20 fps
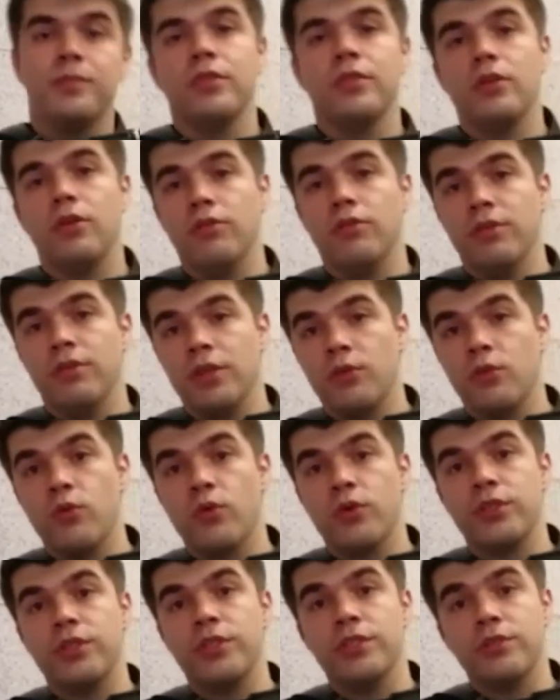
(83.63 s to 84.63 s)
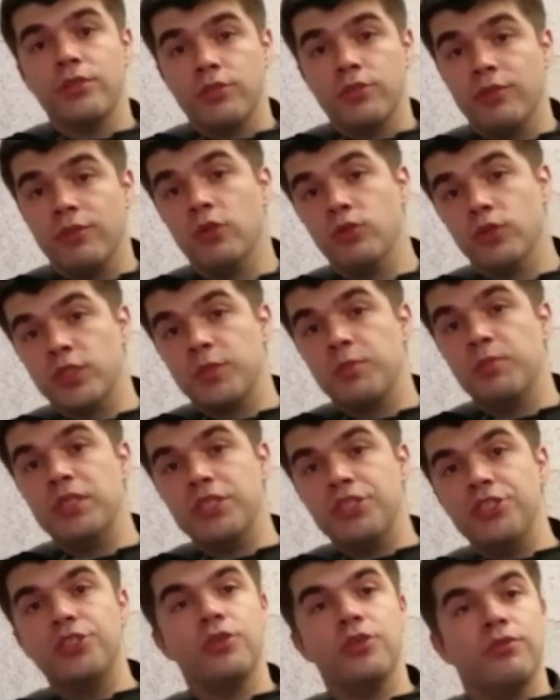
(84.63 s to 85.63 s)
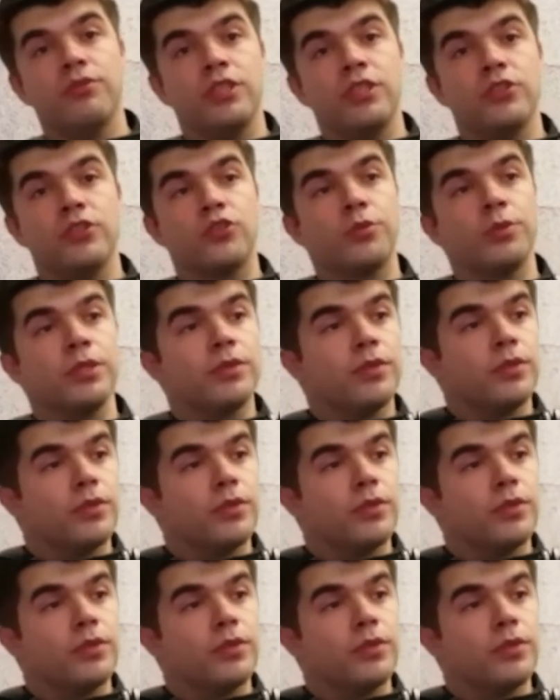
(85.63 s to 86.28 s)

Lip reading: of the accordion, on the lowest pitch of the instrument,